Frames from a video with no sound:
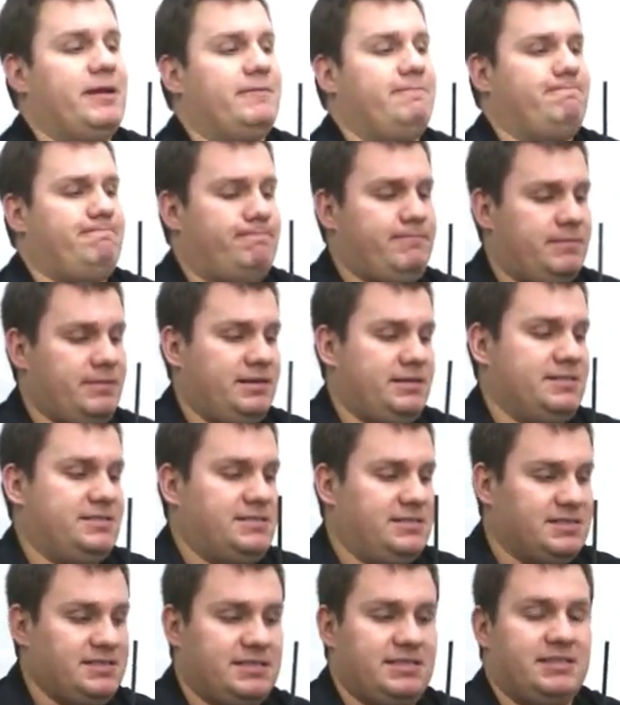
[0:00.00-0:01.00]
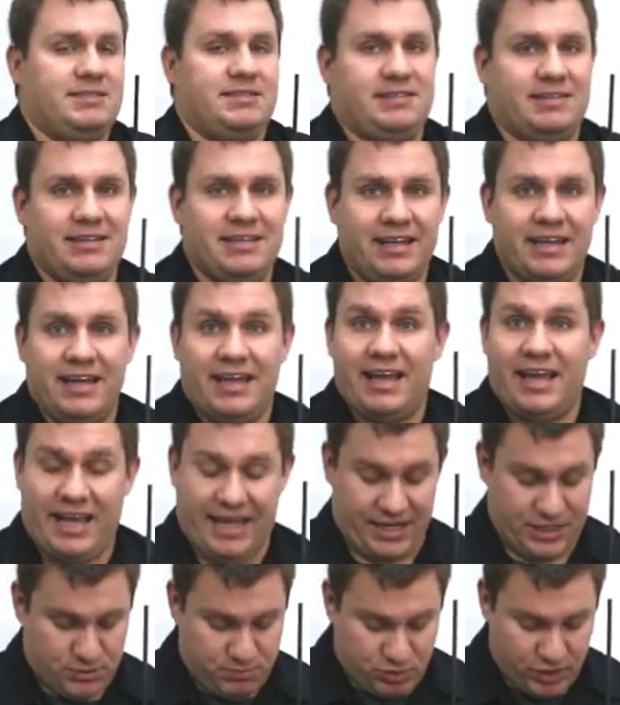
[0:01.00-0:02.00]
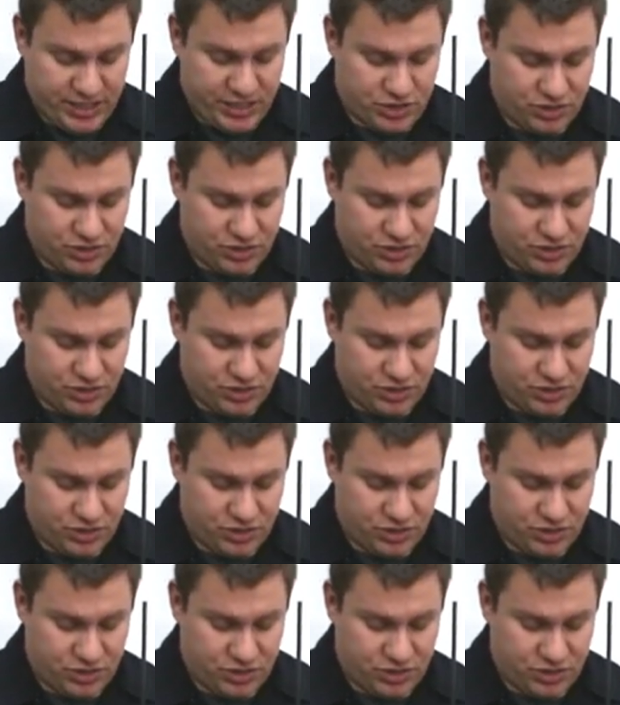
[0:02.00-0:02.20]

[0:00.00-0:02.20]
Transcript: it and it's pretty